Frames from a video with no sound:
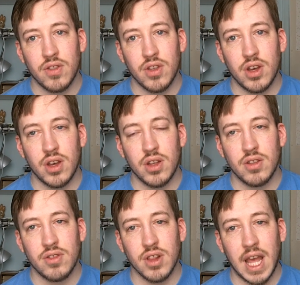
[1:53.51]

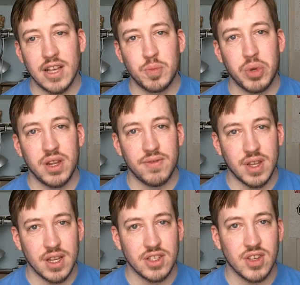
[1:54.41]
the the last bit of
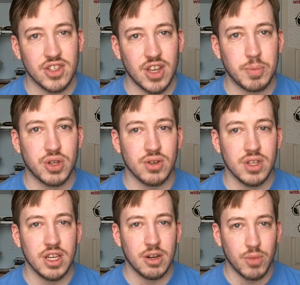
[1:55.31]
it is
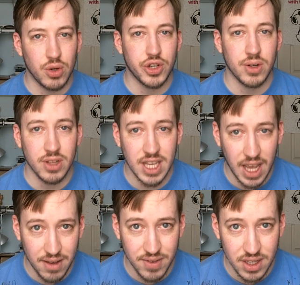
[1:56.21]
exceptionally emotionally
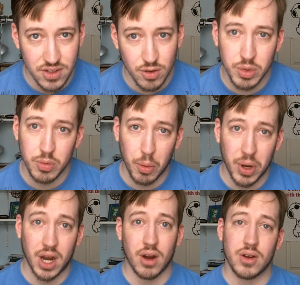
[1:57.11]
heavy, so be
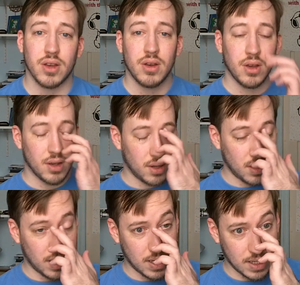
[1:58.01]
prepared.
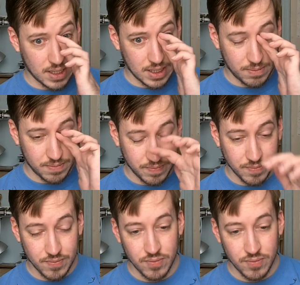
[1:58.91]
Um,